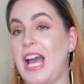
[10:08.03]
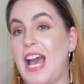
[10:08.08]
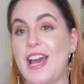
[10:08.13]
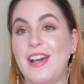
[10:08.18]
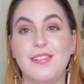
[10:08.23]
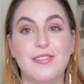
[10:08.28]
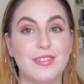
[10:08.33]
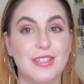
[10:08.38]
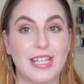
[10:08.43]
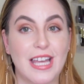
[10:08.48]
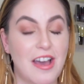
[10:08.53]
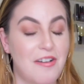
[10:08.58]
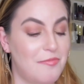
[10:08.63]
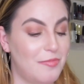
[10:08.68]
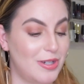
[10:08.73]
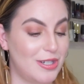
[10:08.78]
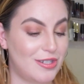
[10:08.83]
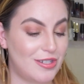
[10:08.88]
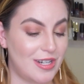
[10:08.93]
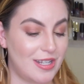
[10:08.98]
I don't really have
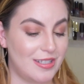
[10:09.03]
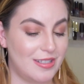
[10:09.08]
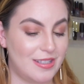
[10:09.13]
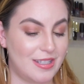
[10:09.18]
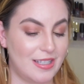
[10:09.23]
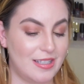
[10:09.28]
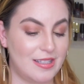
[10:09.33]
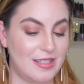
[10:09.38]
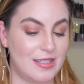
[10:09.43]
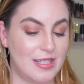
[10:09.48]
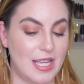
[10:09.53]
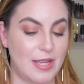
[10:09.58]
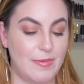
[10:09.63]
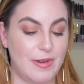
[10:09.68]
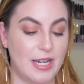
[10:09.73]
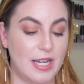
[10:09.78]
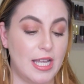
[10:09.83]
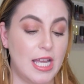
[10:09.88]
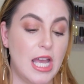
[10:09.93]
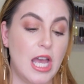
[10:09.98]
much nice things to say
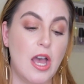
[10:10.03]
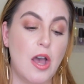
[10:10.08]
about it.